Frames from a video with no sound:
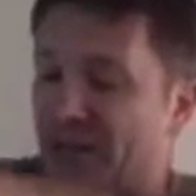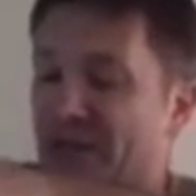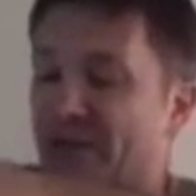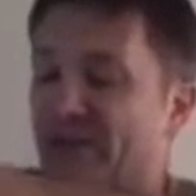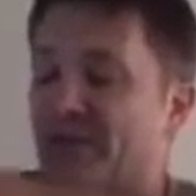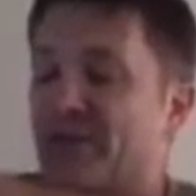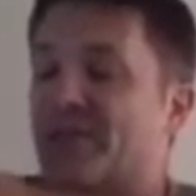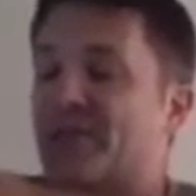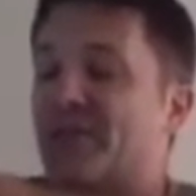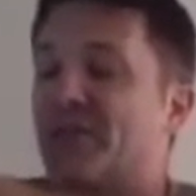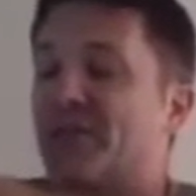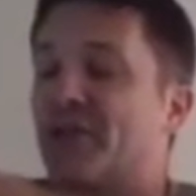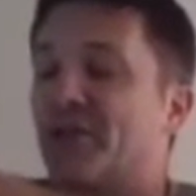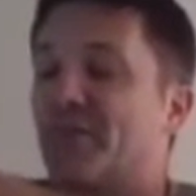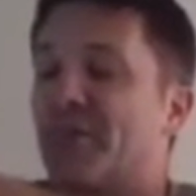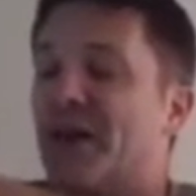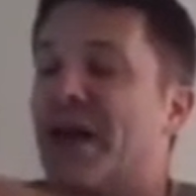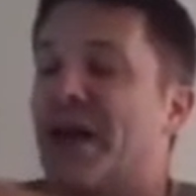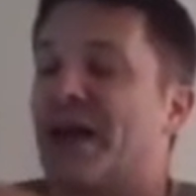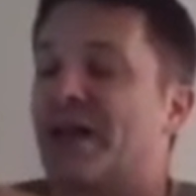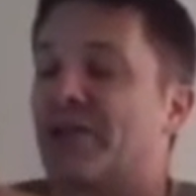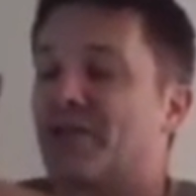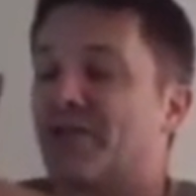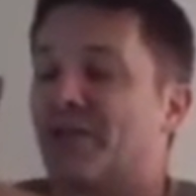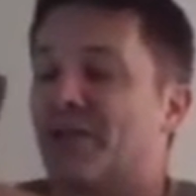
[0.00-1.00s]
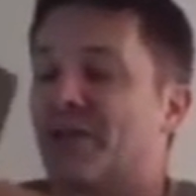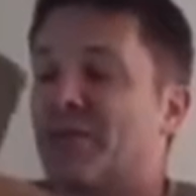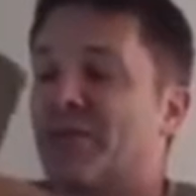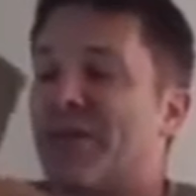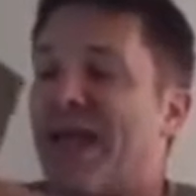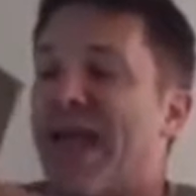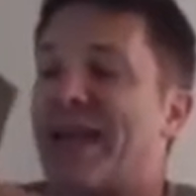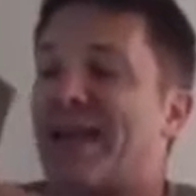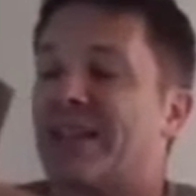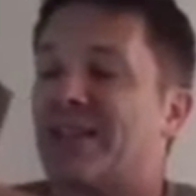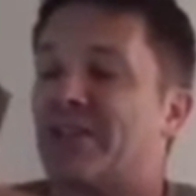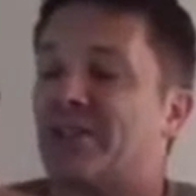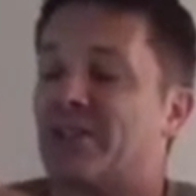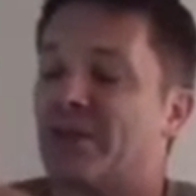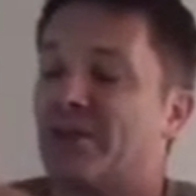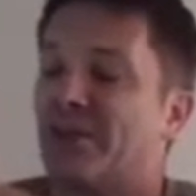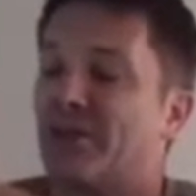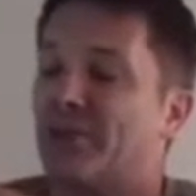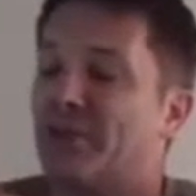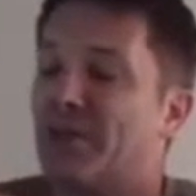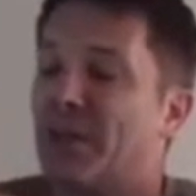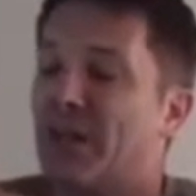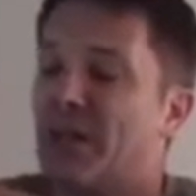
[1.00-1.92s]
every single box, for me to package them.